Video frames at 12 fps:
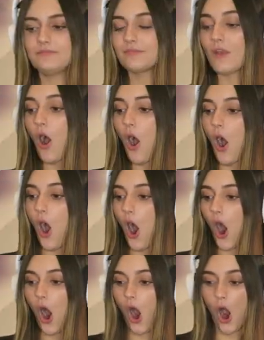
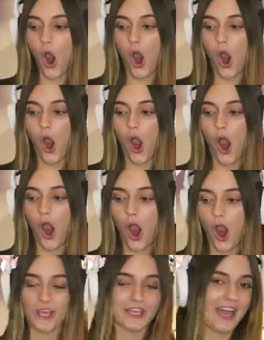
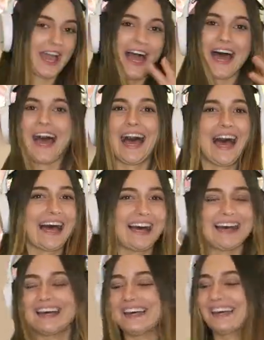
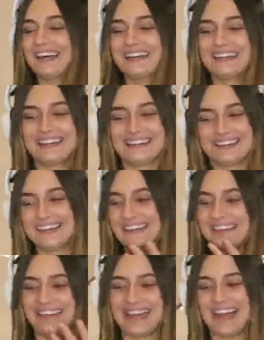
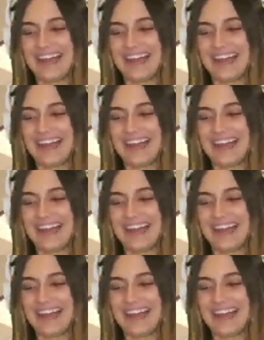This person isn't speaking.